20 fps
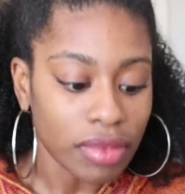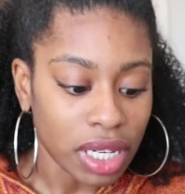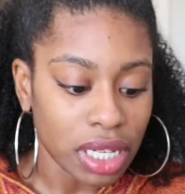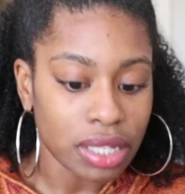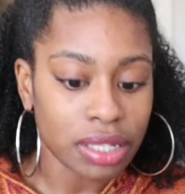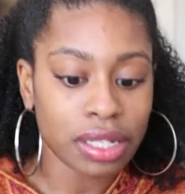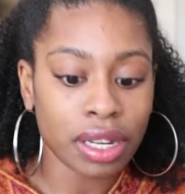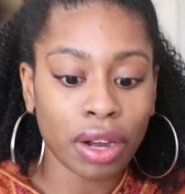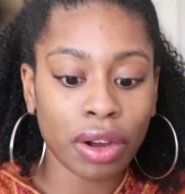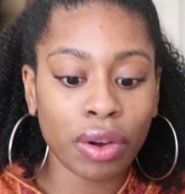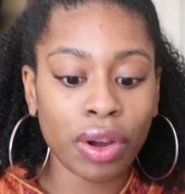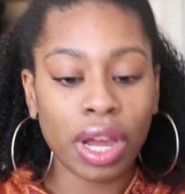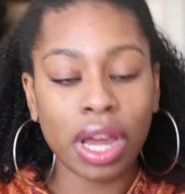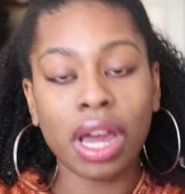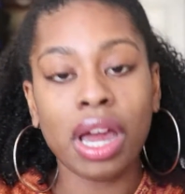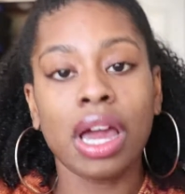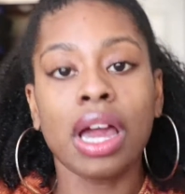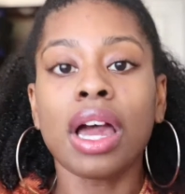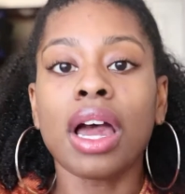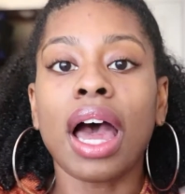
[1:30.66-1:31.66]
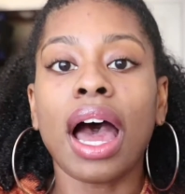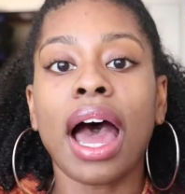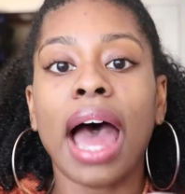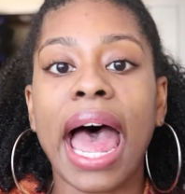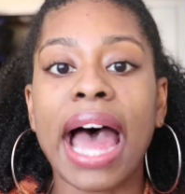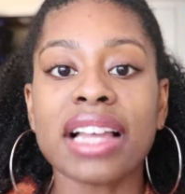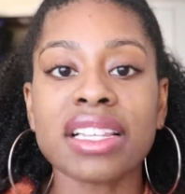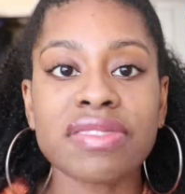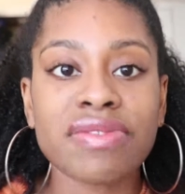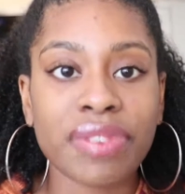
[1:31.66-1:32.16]
So
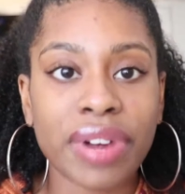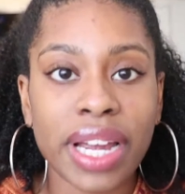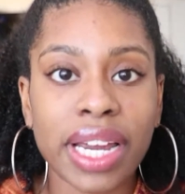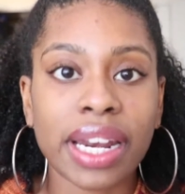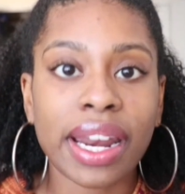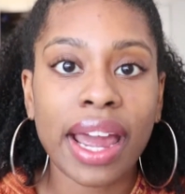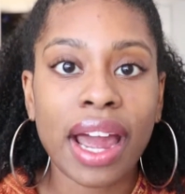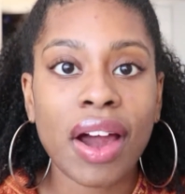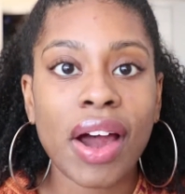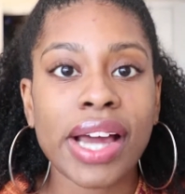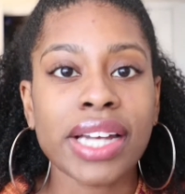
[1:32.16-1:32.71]
as of right now,